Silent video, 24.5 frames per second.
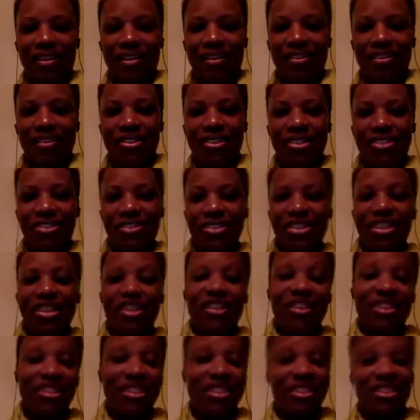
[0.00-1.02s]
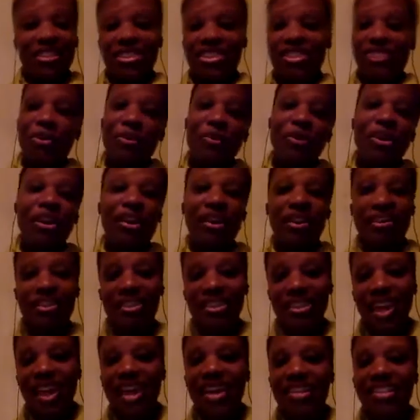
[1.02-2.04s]
So yeah, this school called
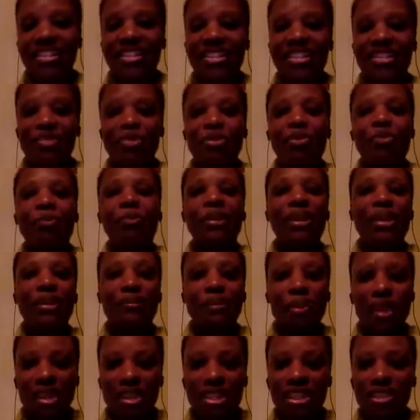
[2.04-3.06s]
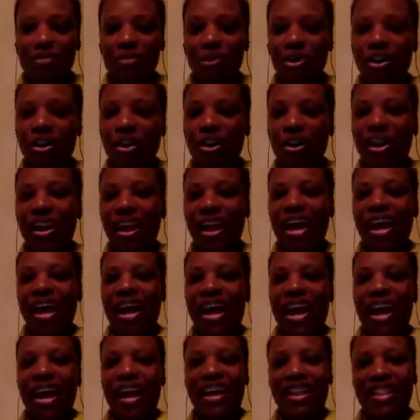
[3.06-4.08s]
side to play baseball
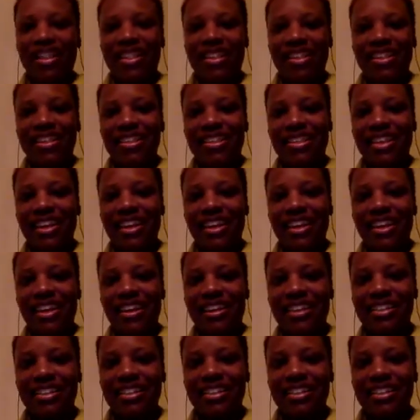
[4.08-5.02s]
and things like that.